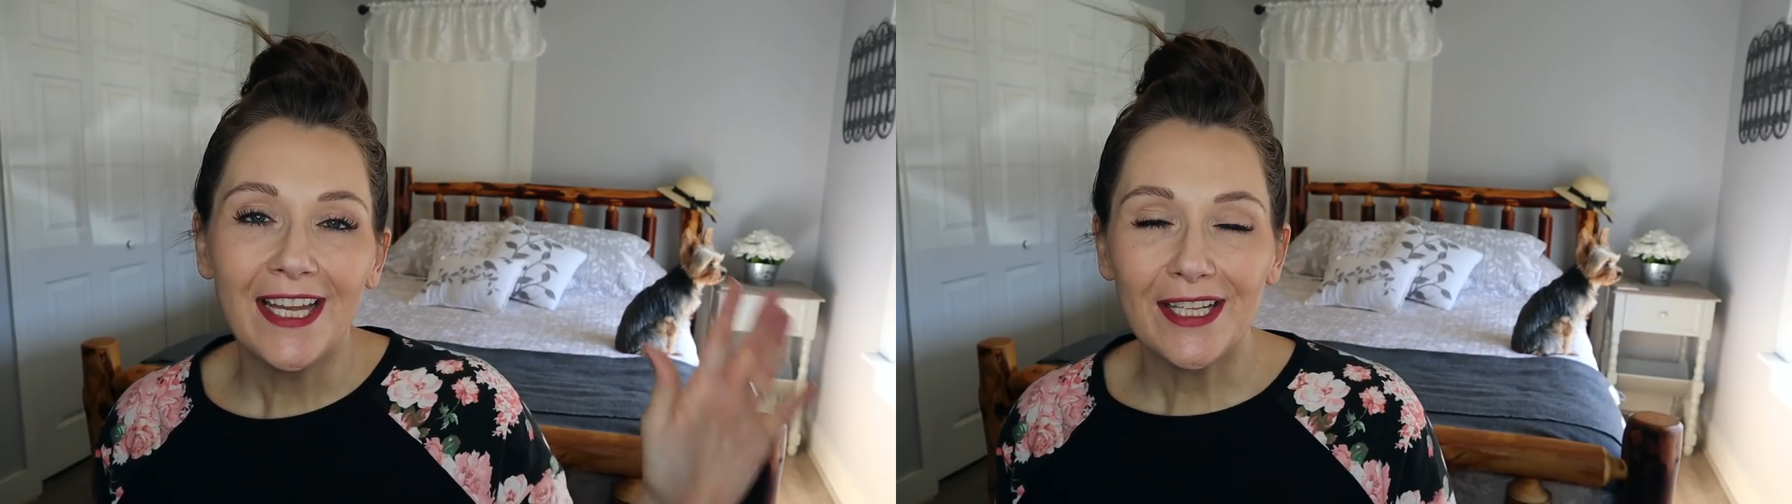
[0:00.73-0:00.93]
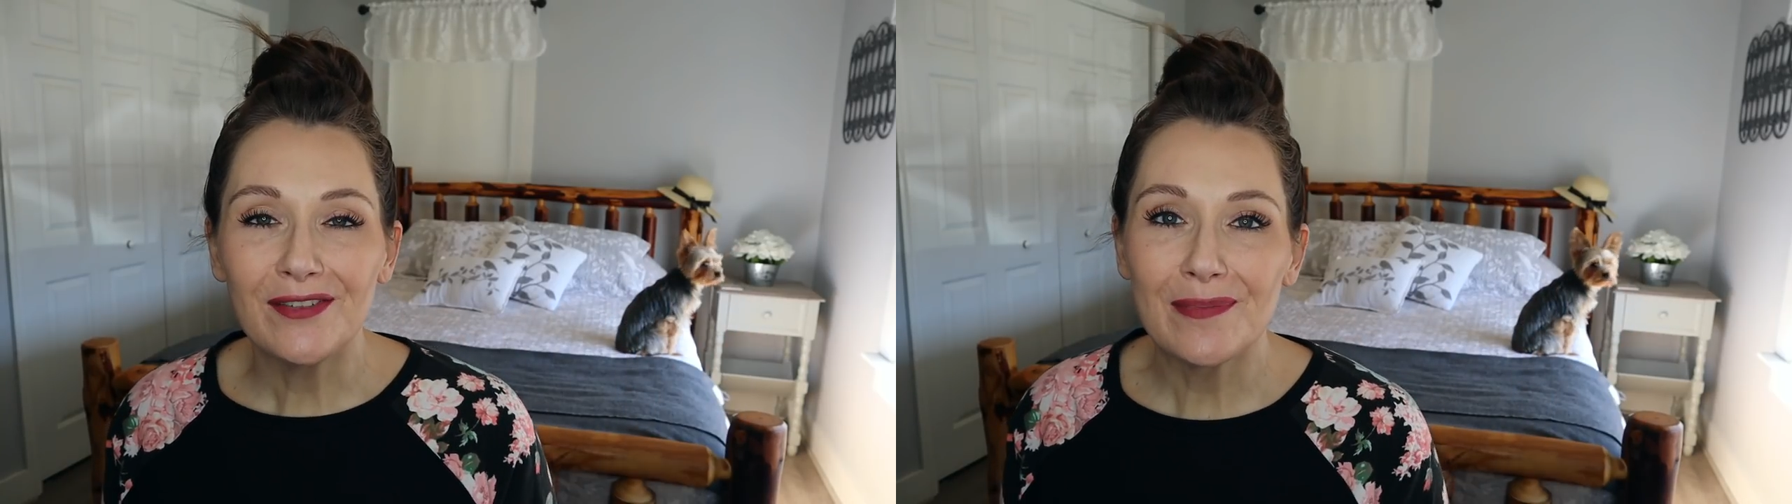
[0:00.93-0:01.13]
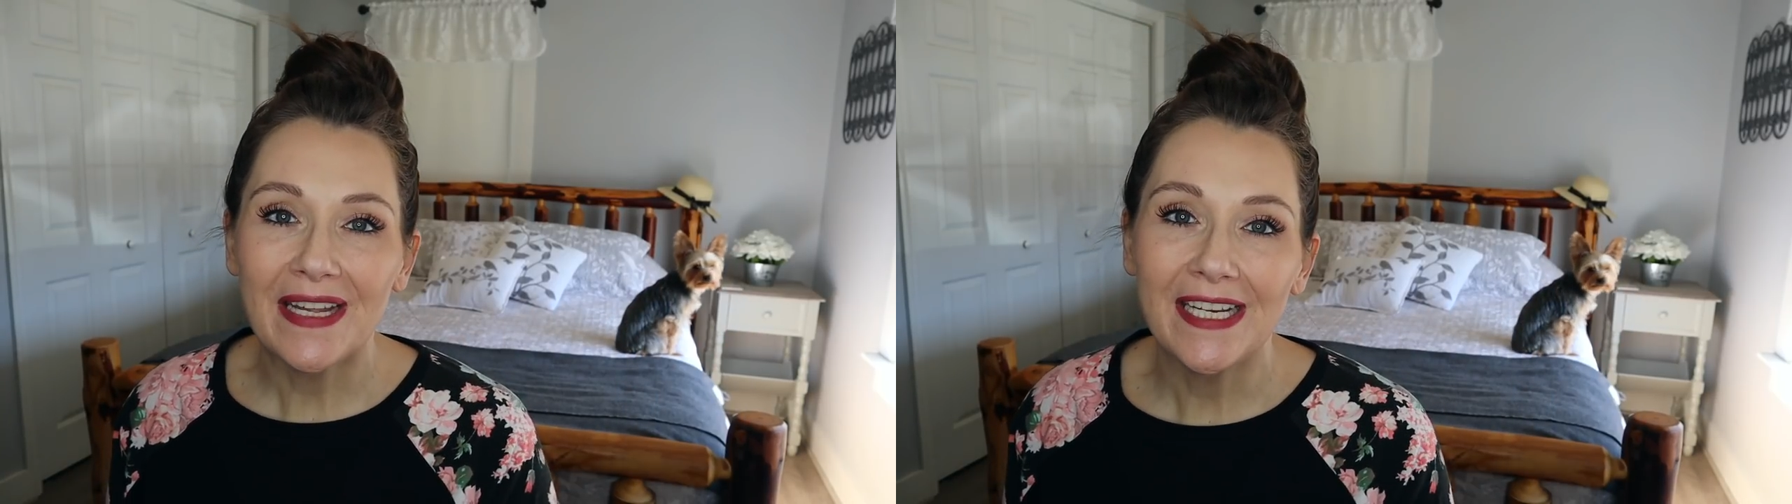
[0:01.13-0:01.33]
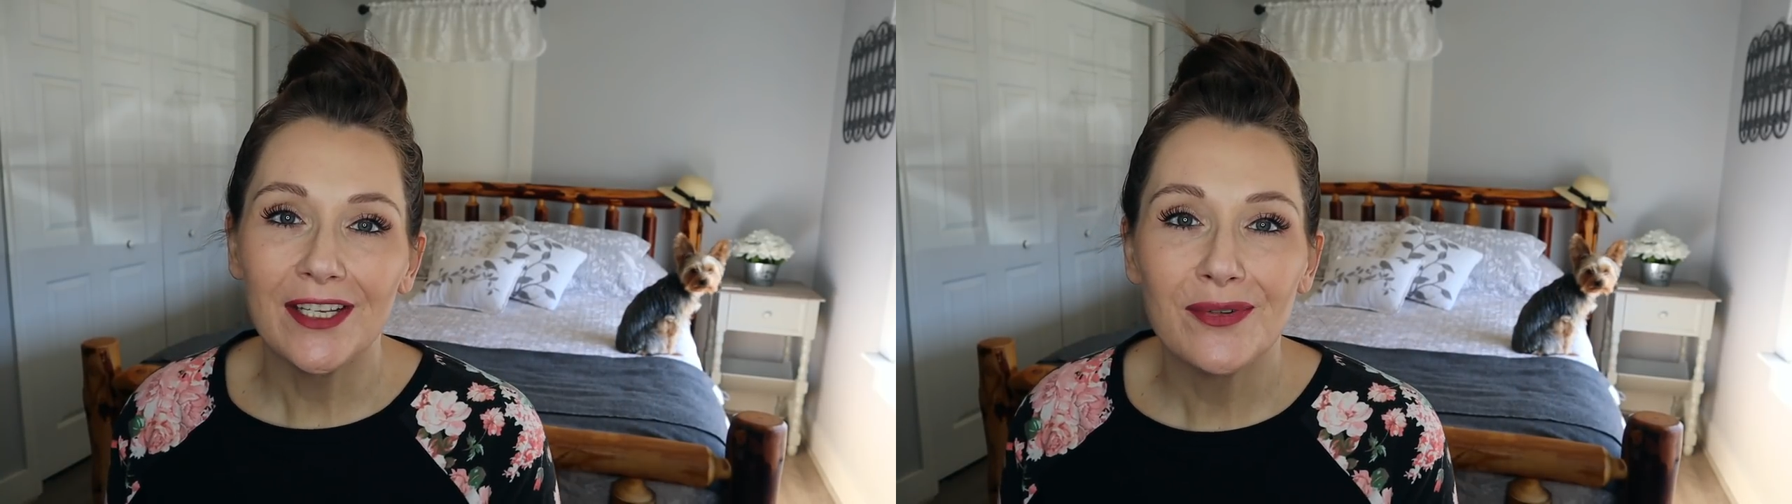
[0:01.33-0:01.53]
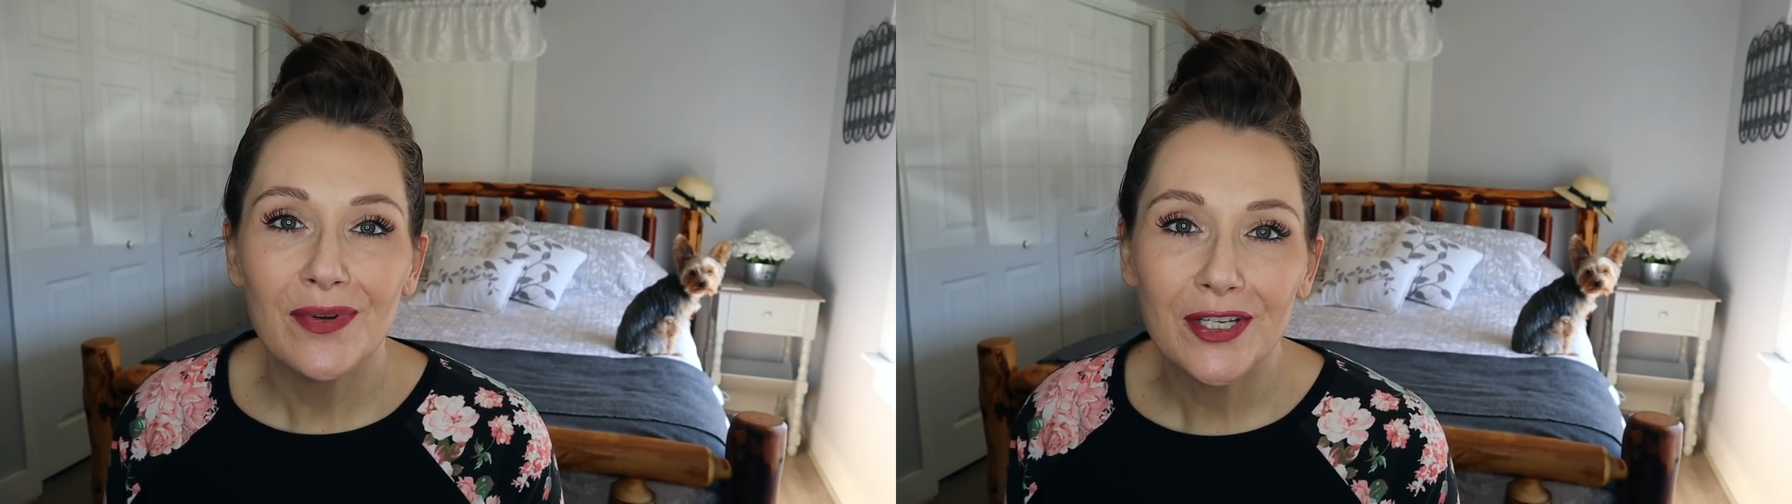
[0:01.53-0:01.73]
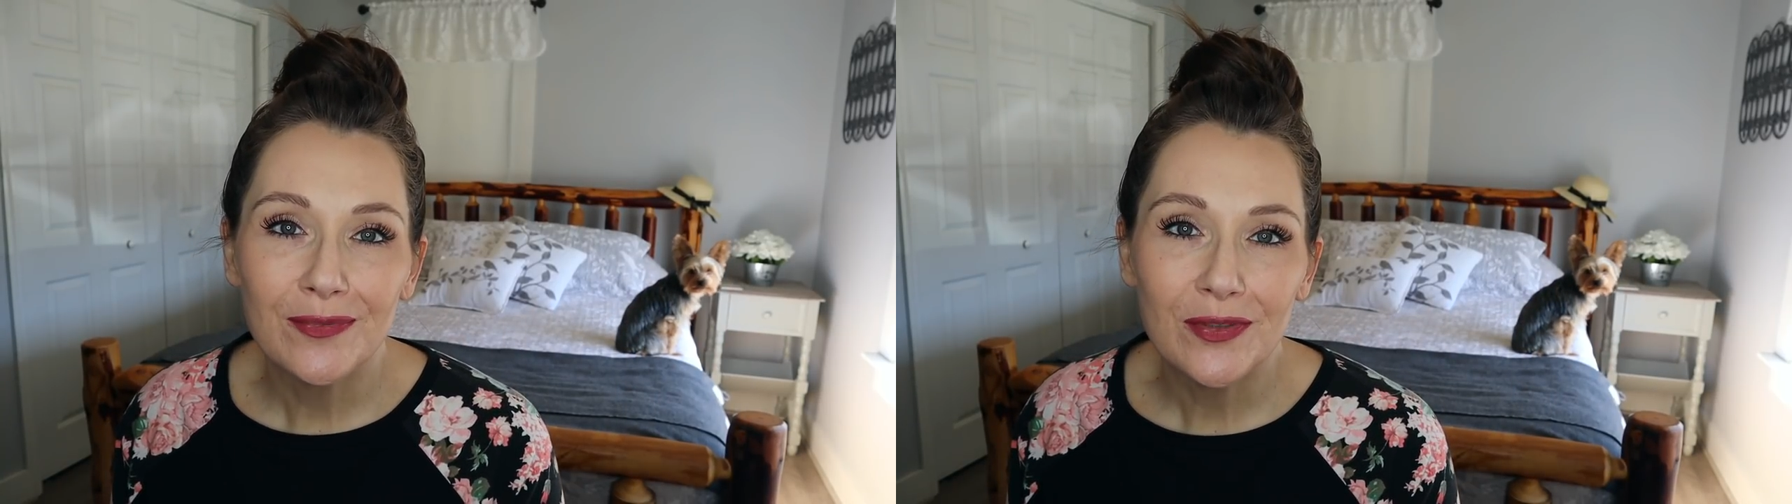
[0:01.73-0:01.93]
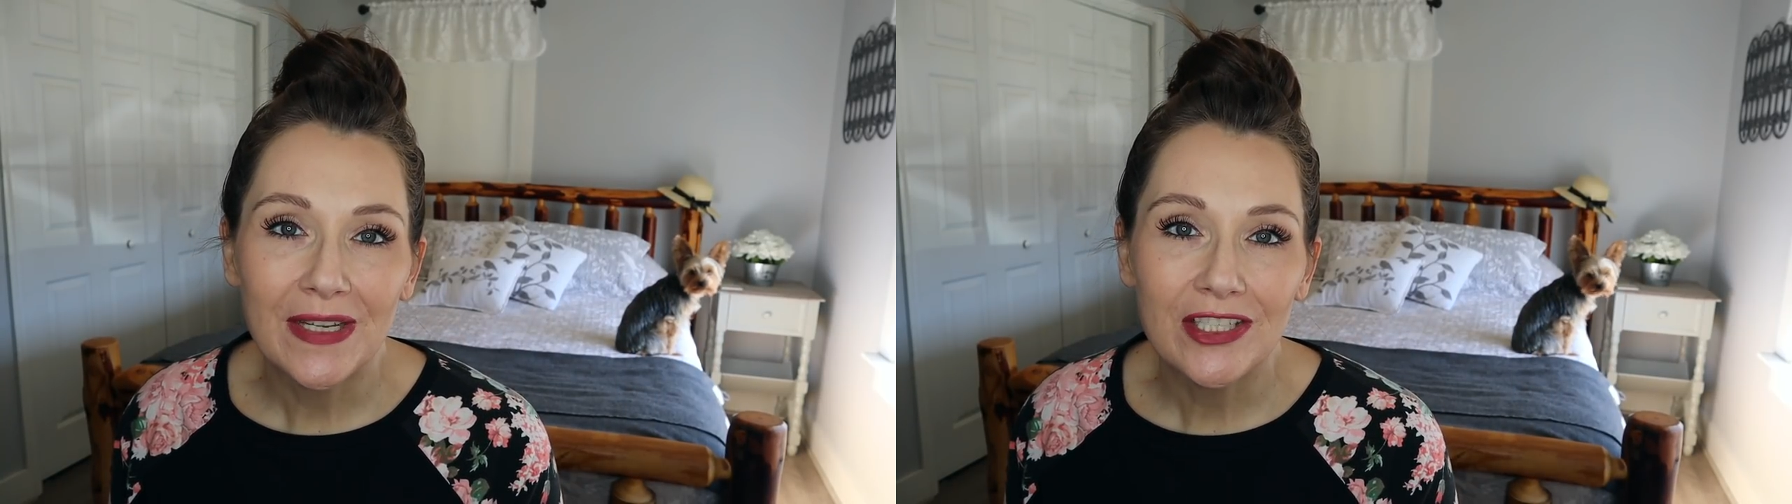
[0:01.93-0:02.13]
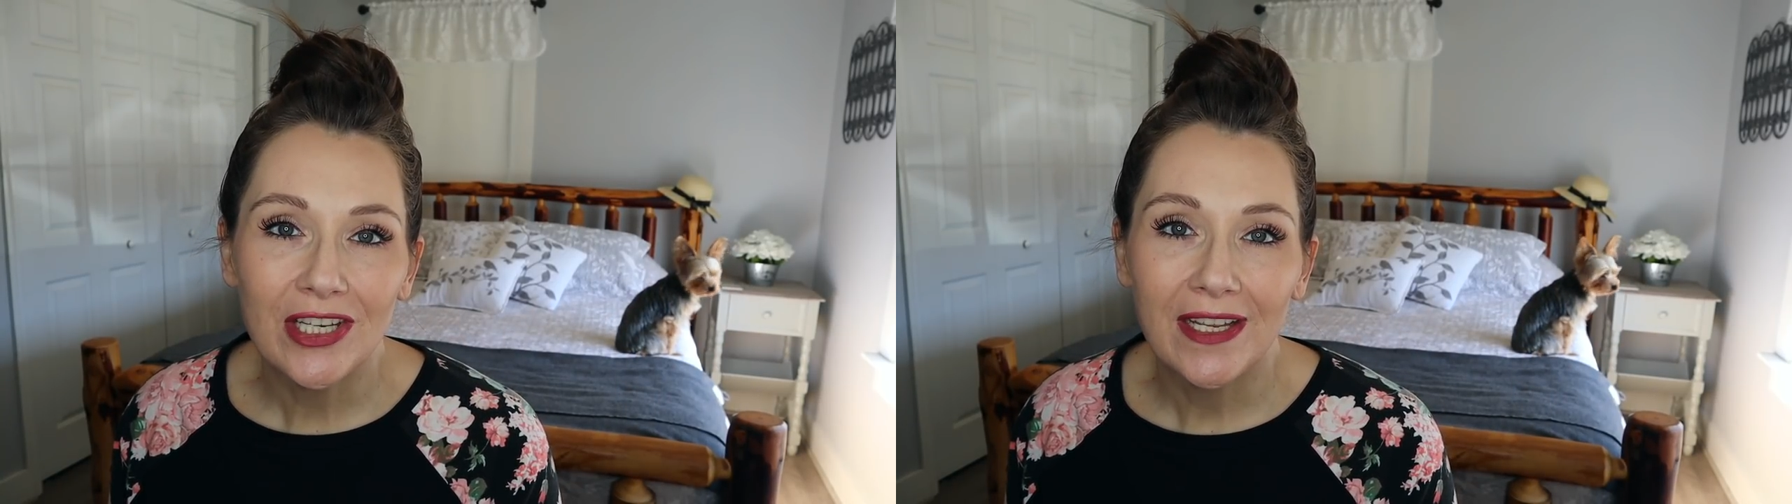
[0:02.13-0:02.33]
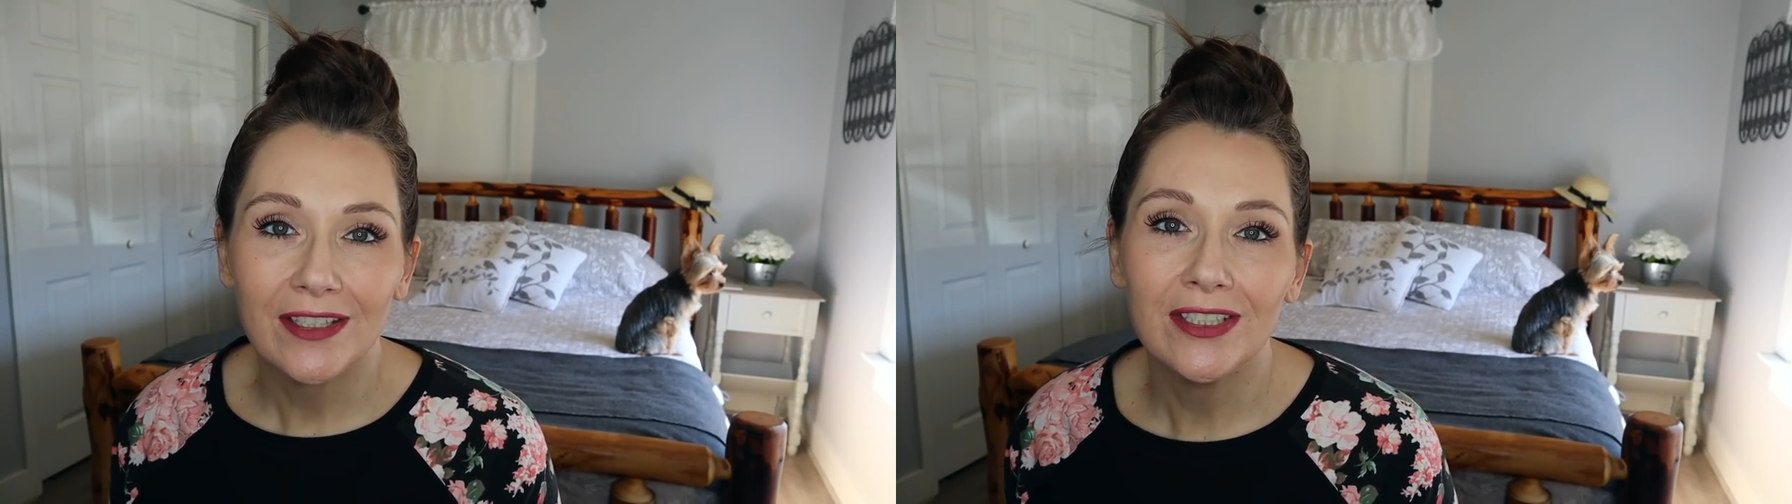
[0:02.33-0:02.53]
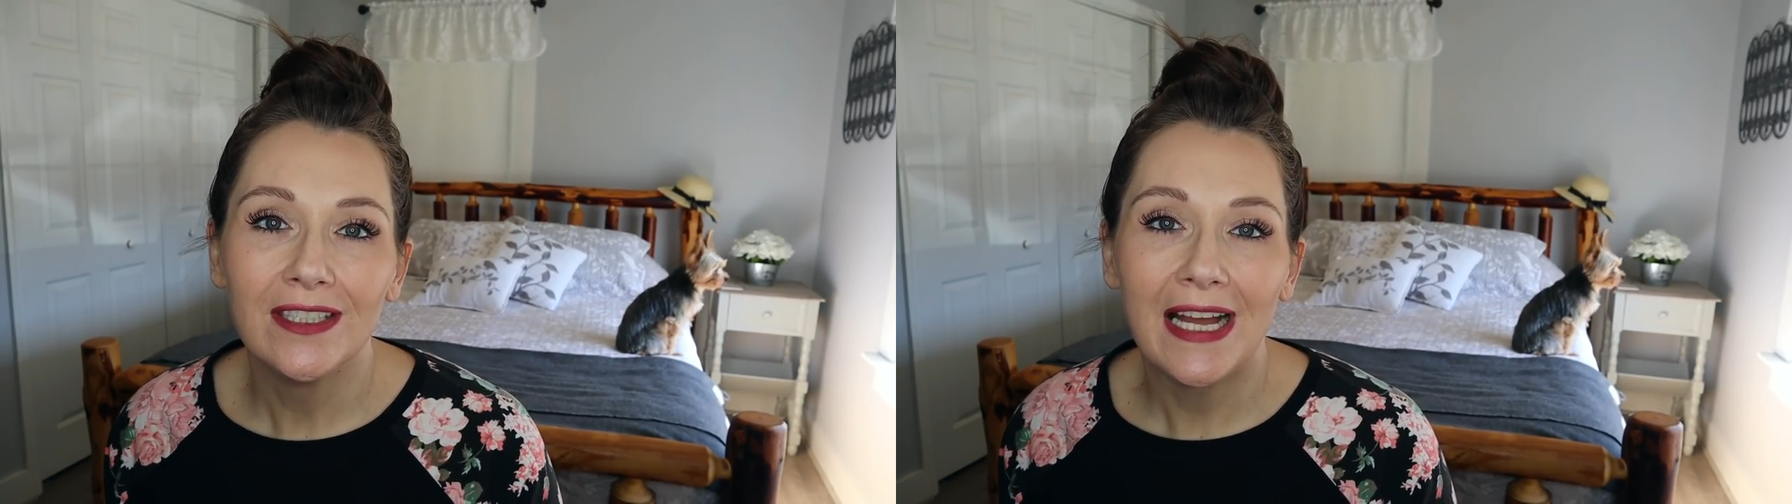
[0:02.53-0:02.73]
Hello everybody, welcome to my
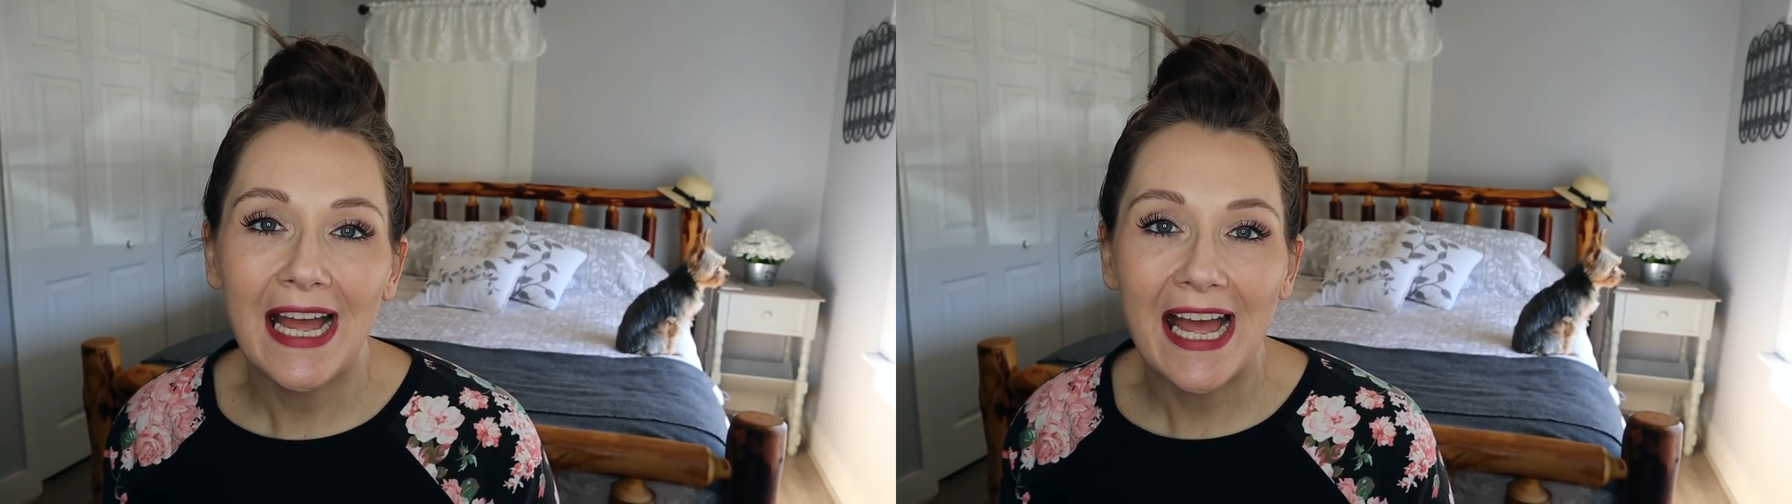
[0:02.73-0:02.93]
channel.